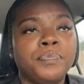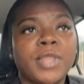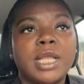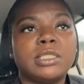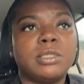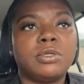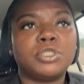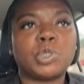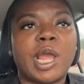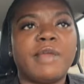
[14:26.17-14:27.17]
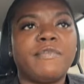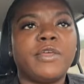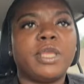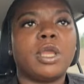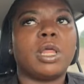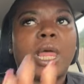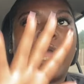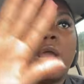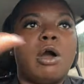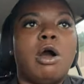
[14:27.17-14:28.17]
it's a little traffic like
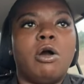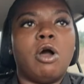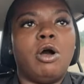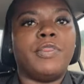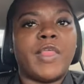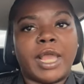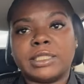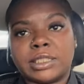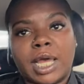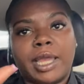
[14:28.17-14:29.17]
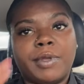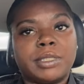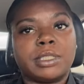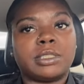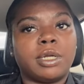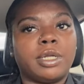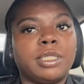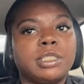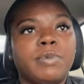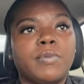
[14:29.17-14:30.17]
on that side because it's starting
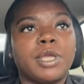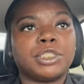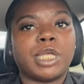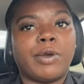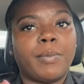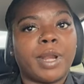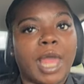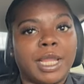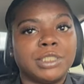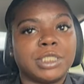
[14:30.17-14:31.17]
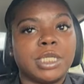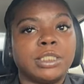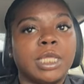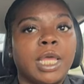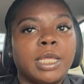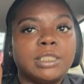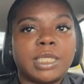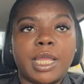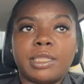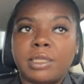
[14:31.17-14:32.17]
to be rush hour but I can just
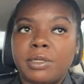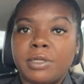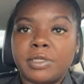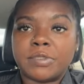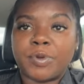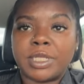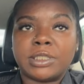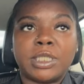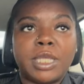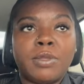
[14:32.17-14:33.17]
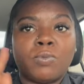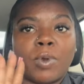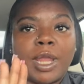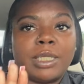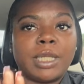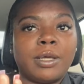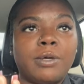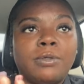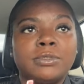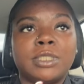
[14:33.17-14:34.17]
take the little express lane right
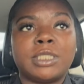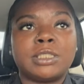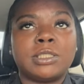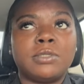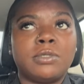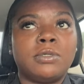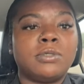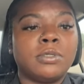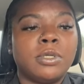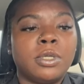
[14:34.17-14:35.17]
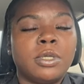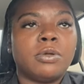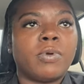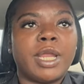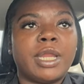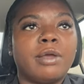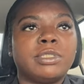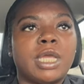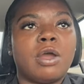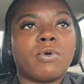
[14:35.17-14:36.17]
down this little right
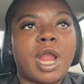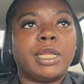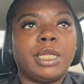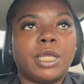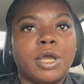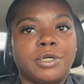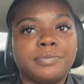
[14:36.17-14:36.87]
downtown where I need to go